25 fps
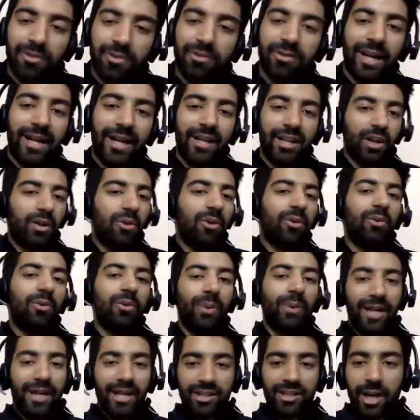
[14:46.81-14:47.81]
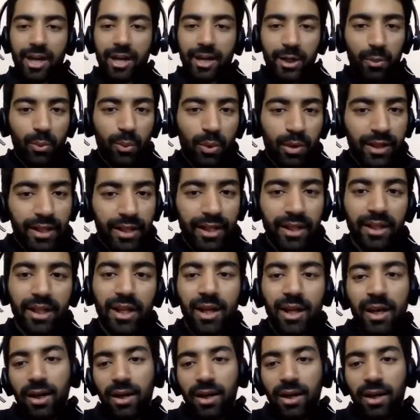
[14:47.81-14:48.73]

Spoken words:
So right now, when I started working,